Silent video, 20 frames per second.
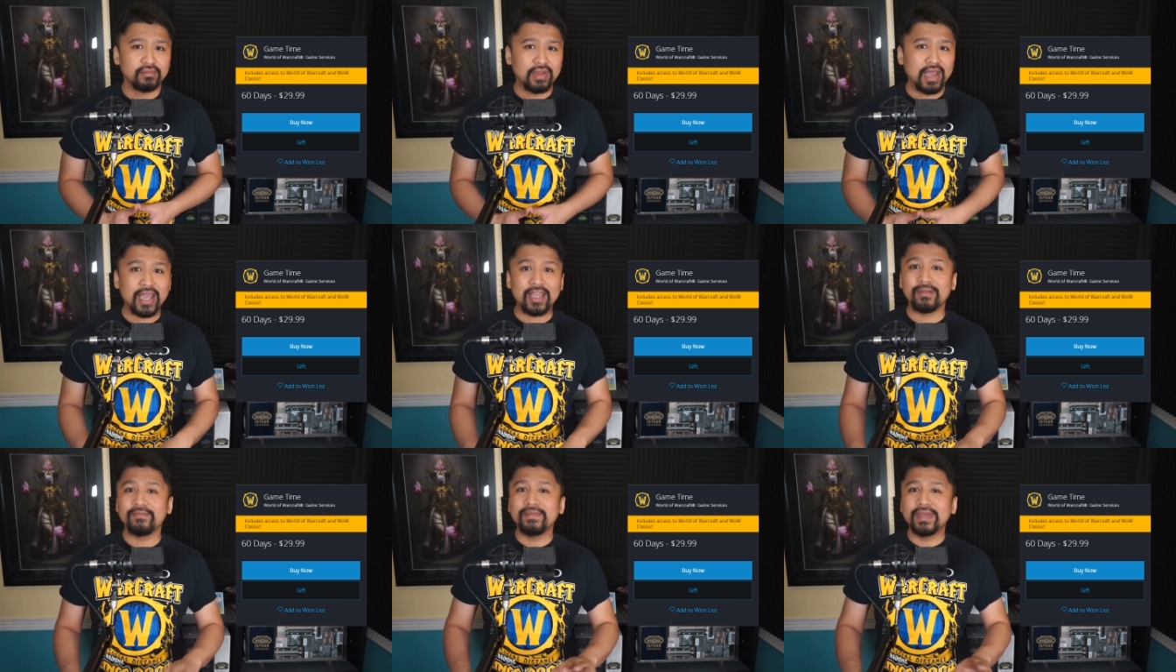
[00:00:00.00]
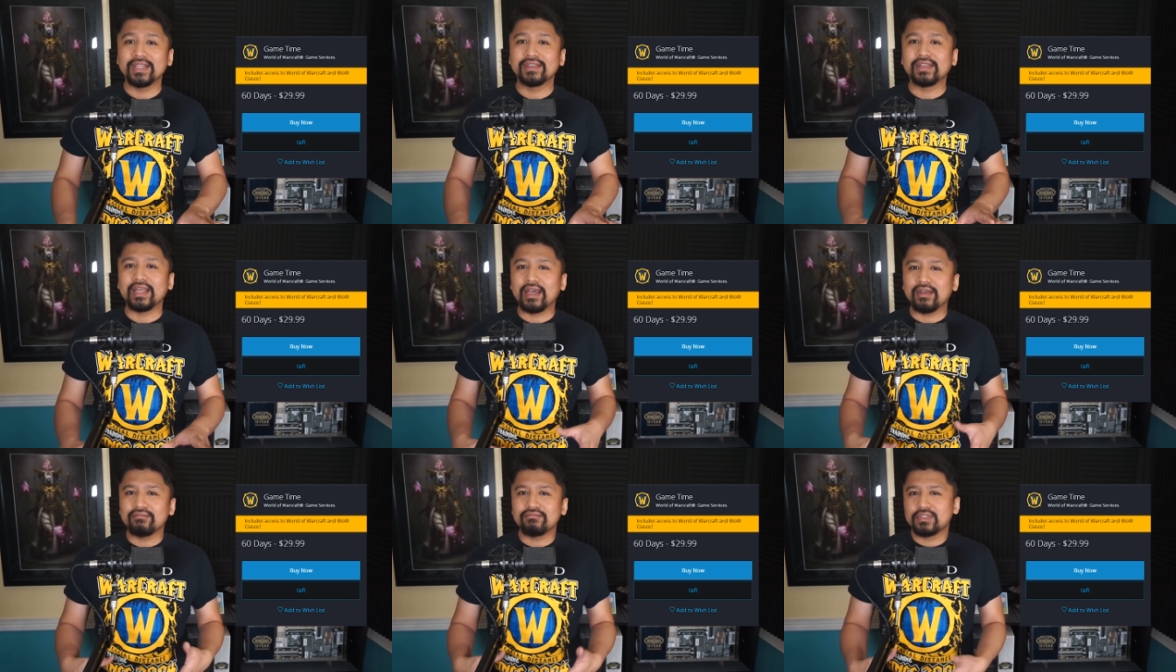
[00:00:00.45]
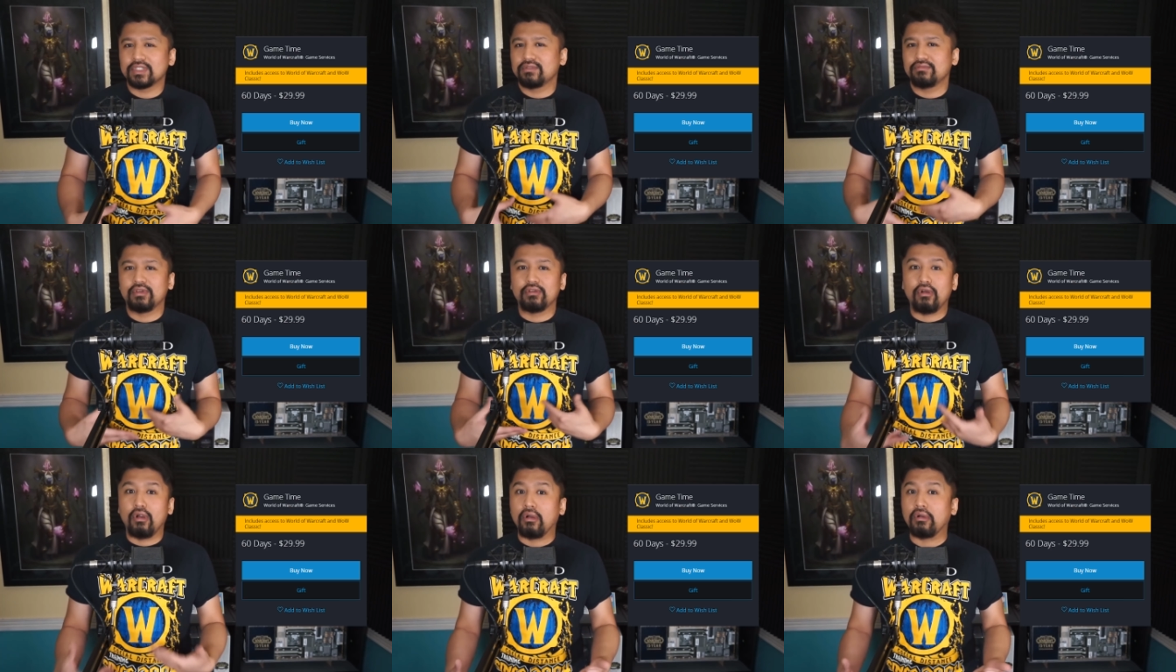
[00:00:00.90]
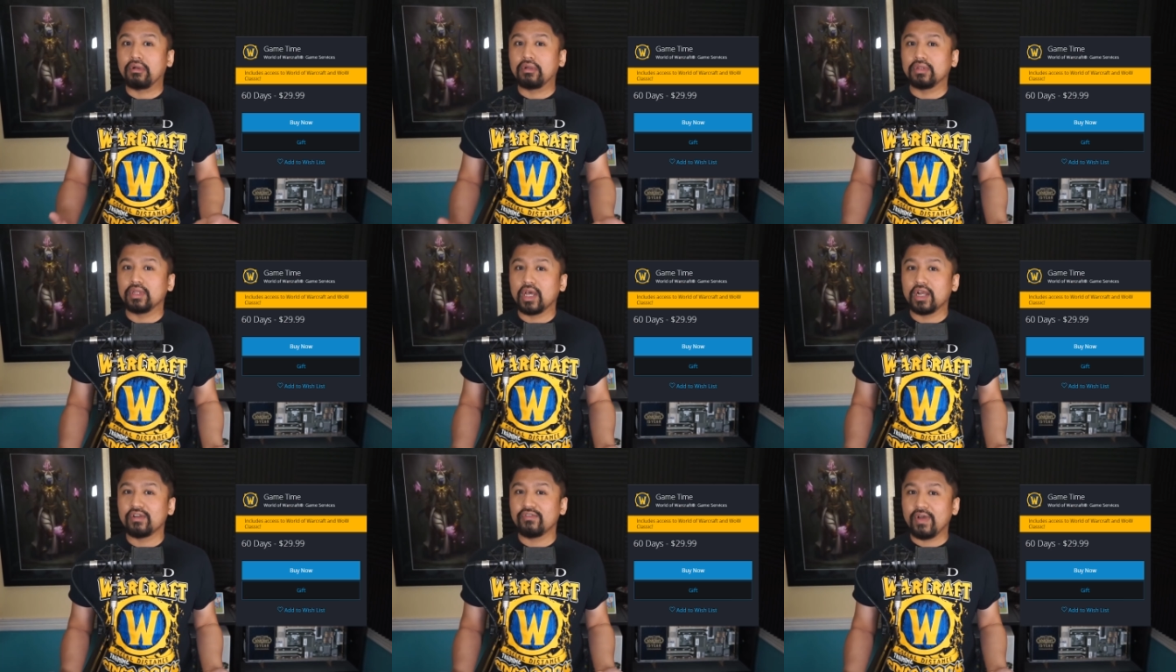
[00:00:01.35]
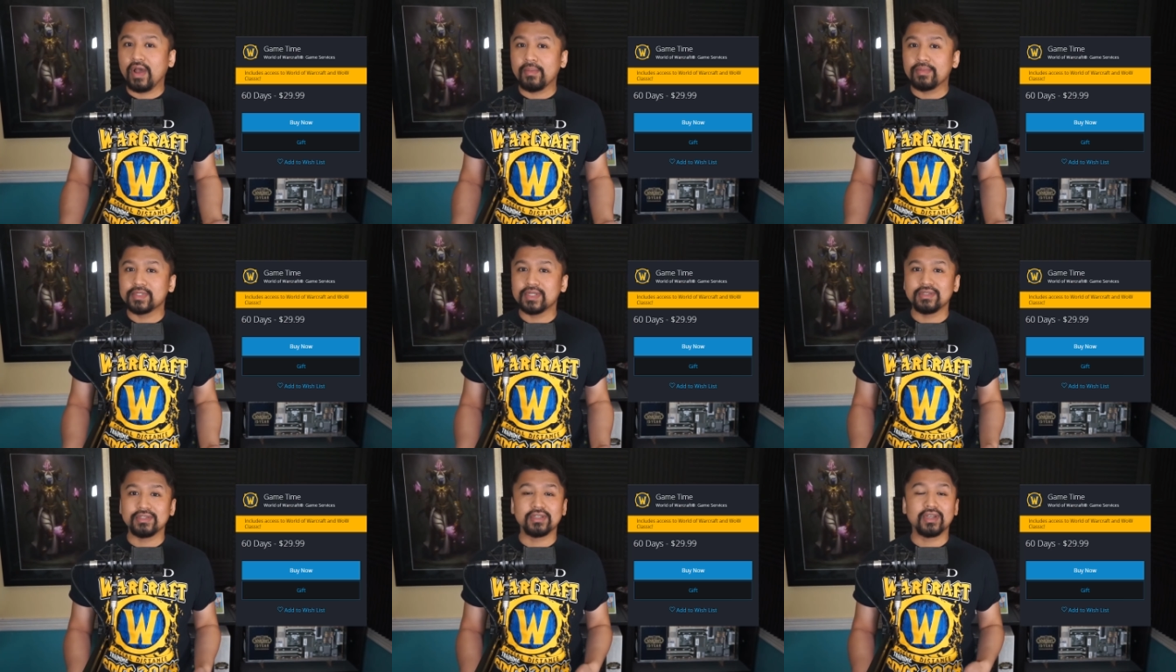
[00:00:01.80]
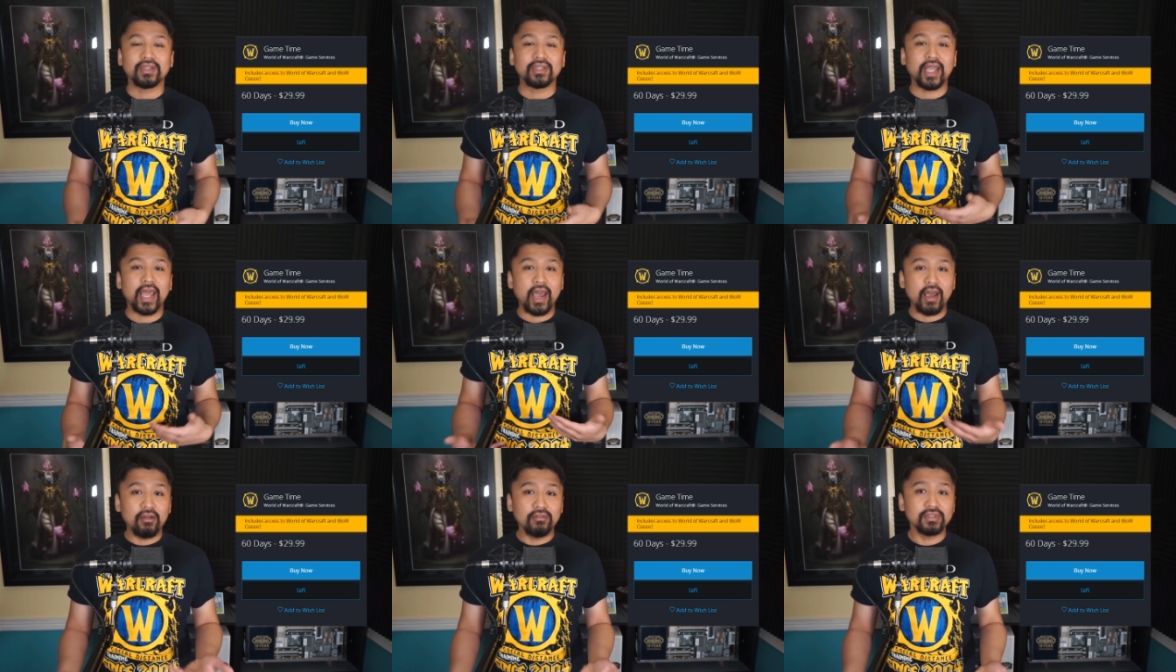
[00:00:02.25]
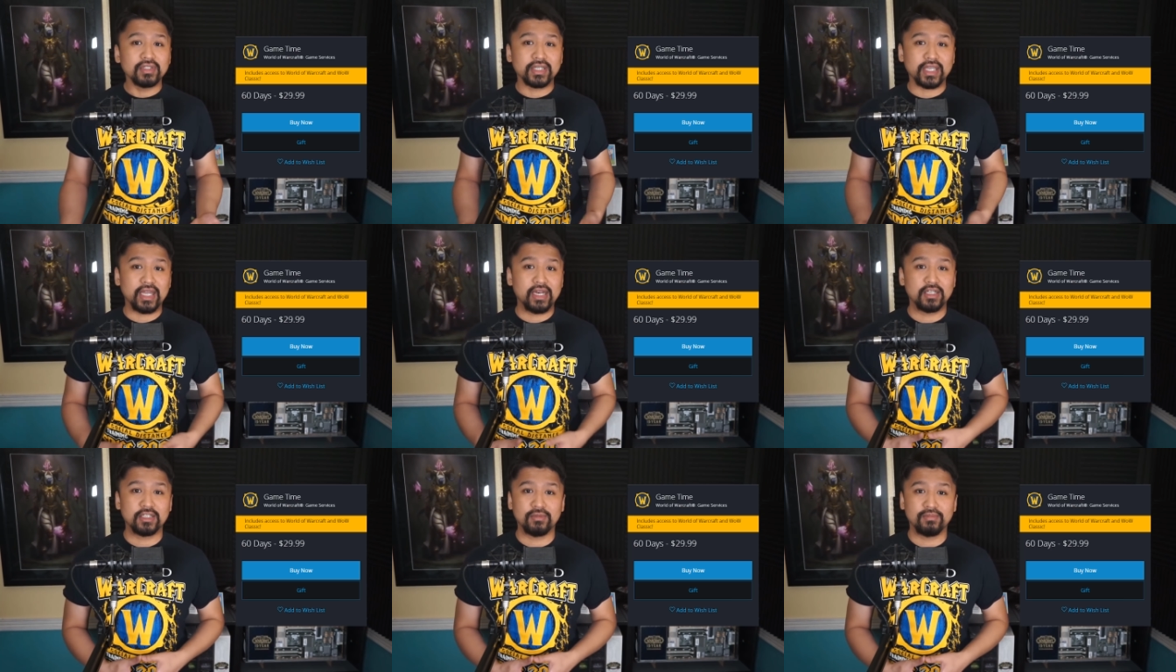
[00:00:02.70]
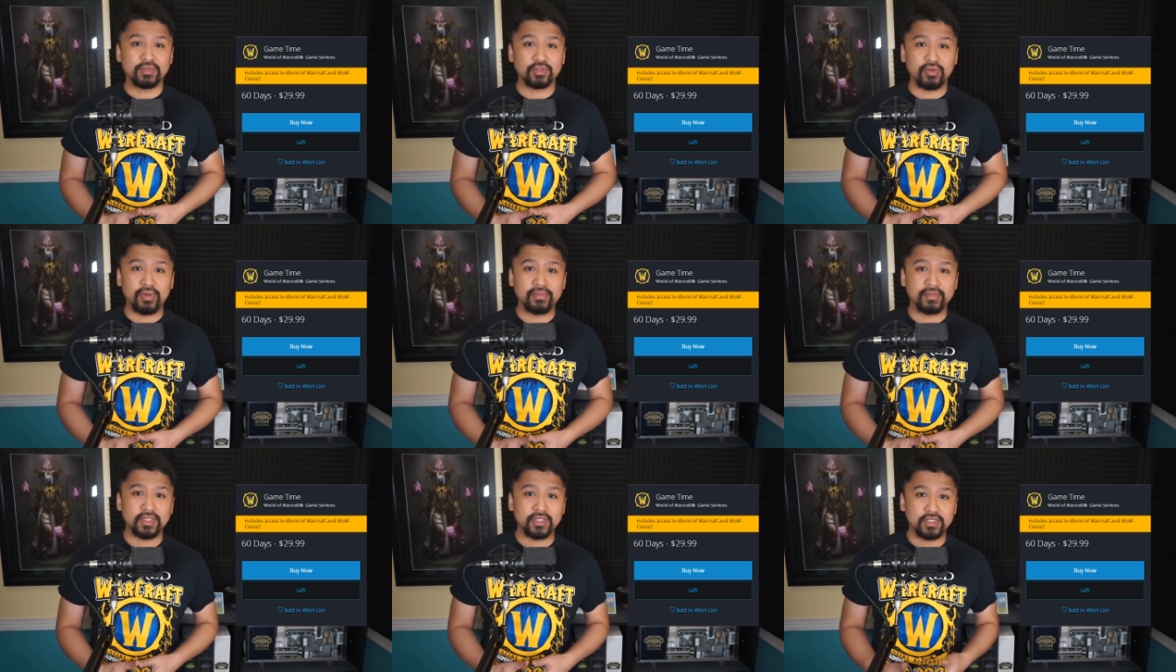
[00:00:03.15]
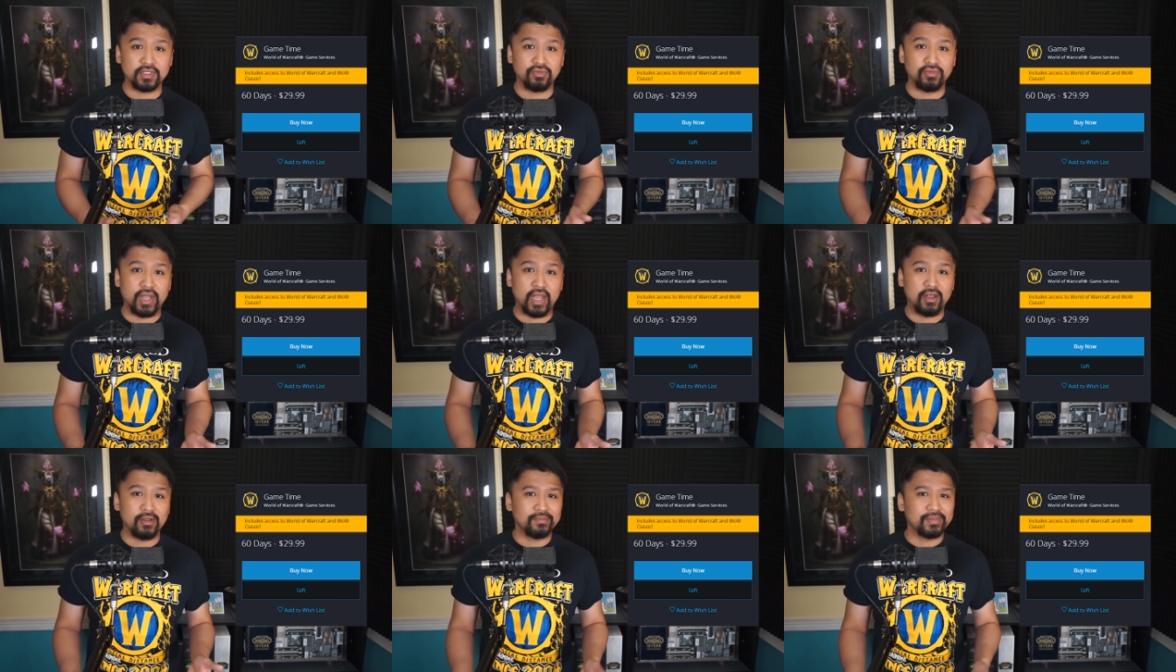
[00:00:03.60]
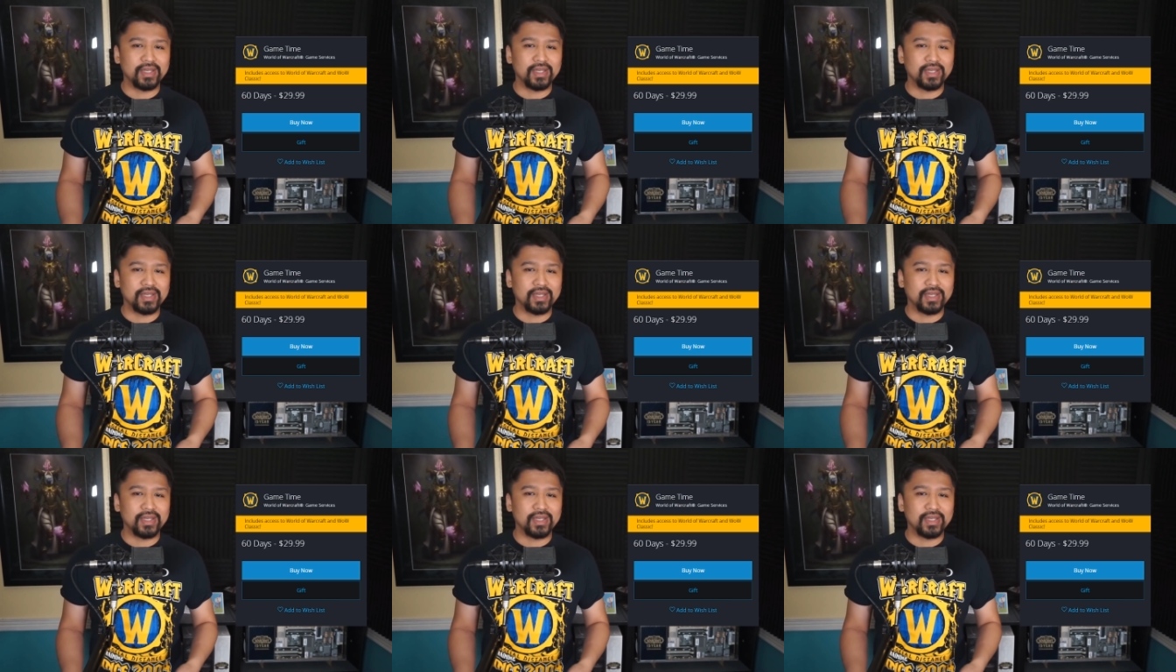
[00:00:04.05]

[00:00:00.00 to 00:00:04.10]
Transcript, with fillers: I admit that there are a lot of options on how to get a subscription to WoW,